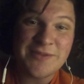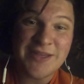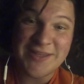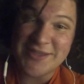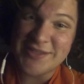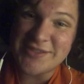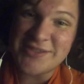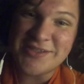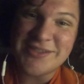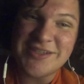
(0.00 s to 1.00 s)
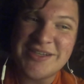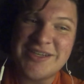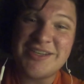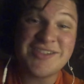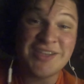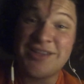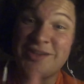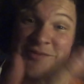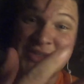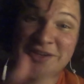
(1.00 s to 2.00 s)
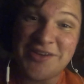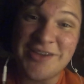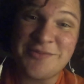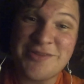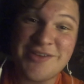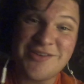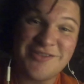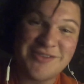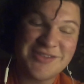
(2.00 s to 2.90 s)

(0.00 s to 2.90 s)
like this, because I love sharing it with you.